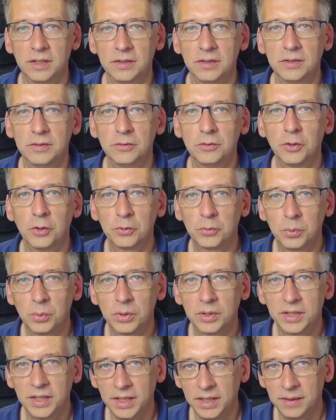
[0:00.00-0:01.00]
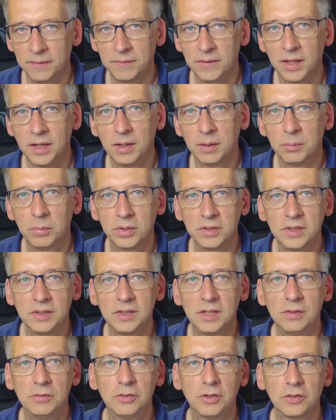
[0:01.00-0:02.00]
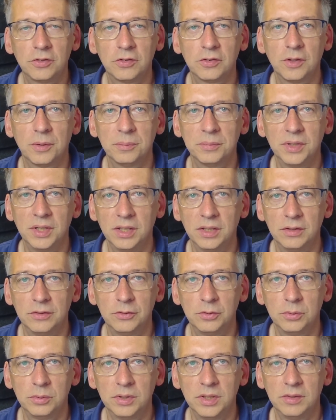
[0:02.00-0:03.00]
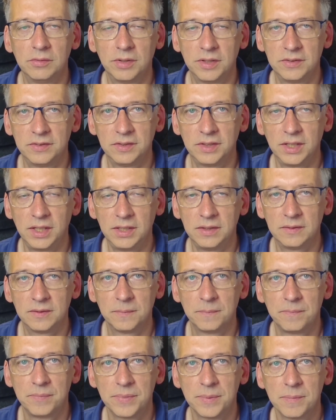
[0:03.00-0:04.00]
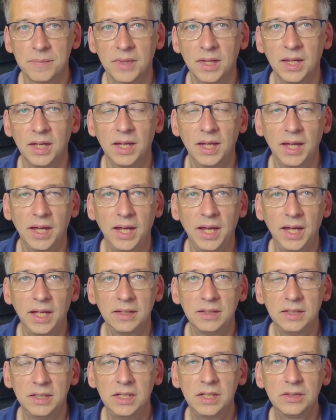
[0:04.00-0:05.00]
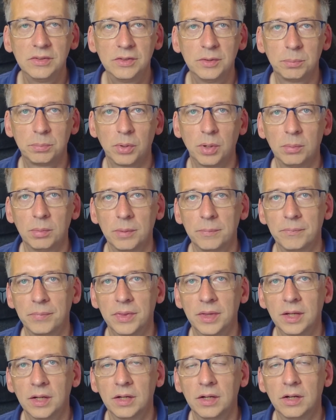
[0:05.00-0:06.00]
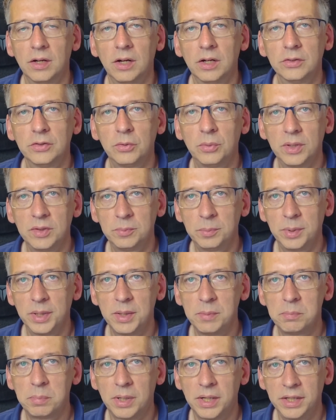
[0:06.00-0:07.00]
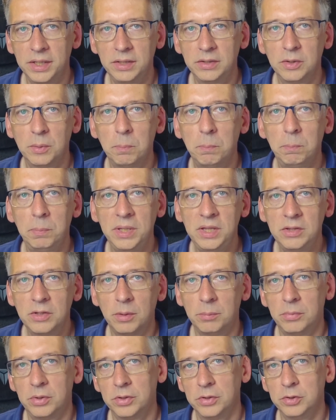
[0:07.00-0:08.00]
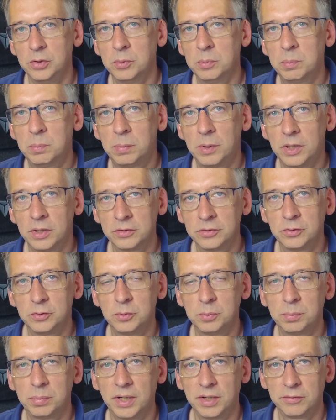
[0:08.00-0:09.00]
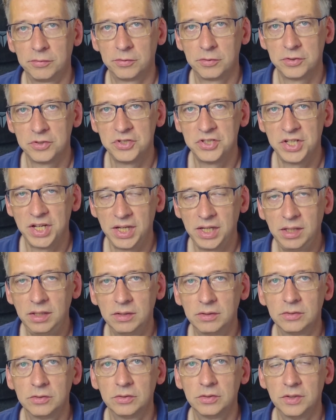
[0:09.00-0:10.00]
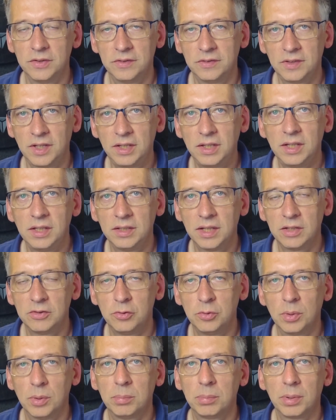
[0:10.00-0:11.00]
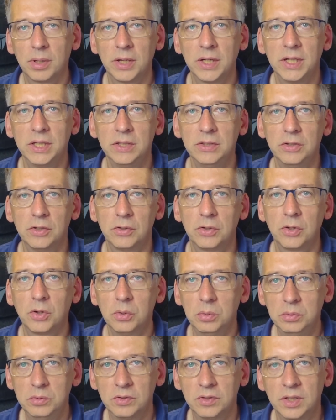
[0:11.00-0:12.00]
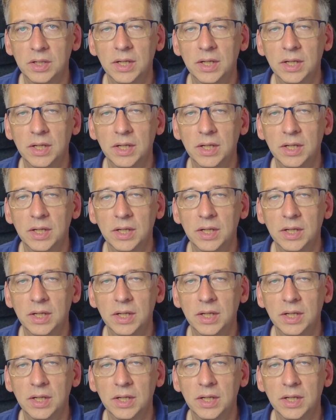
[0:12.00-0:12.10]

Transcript: not working. But it gives us something to investigate. And here's the problem. On a Raspberry Pi, the pin number you pass to Pi4J, the setting that you apply in your code,